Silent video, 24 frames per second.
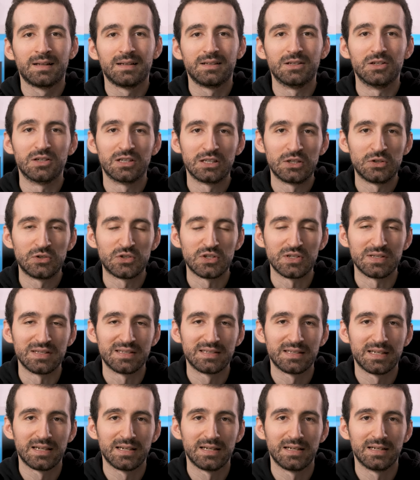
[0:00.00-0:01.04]

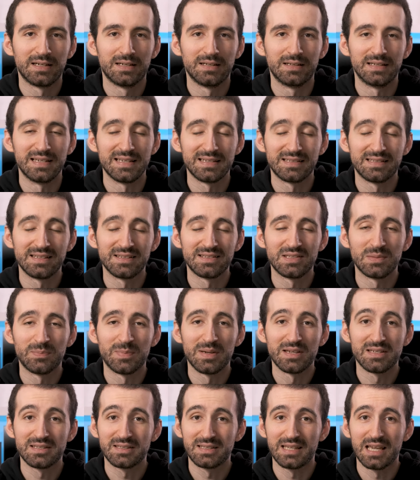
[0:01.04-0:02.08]
Conclusions. Is this the
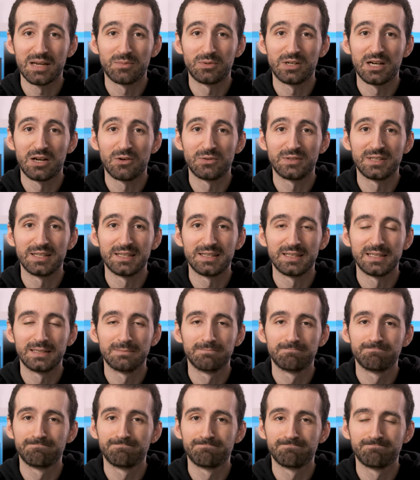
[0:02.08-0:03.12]
best camera out
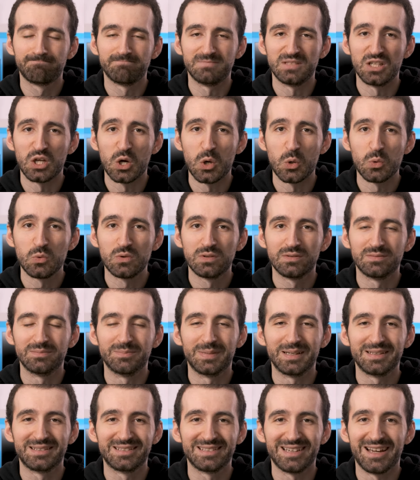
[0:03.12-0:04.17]
there? No,
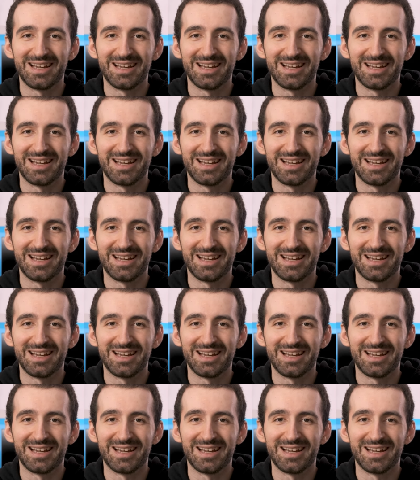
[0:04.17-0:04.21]
but